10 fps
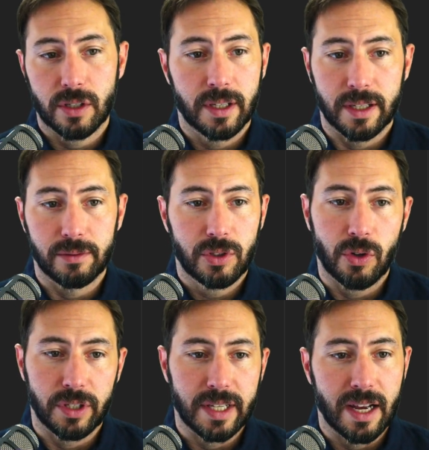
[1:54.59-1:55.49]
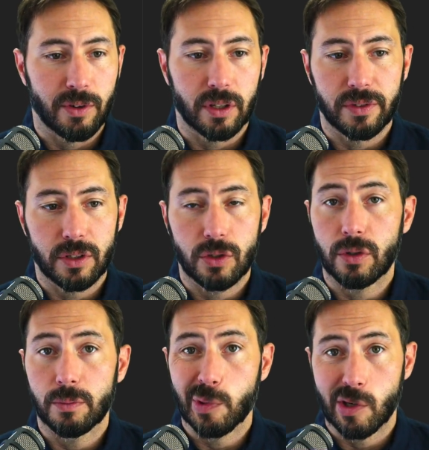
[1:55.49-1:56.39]
Again, you don't need to have all of these. You
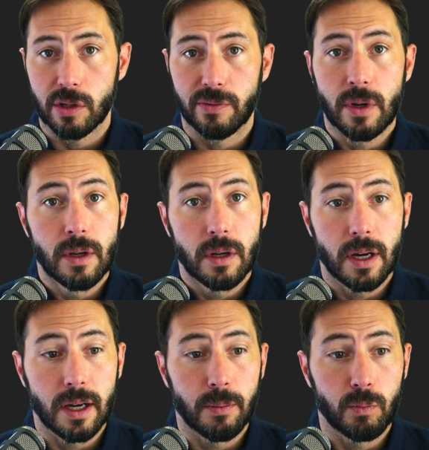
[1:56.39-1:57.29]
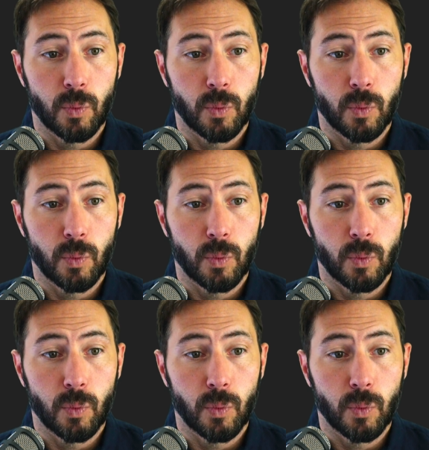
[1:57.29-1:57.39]
could preserve um,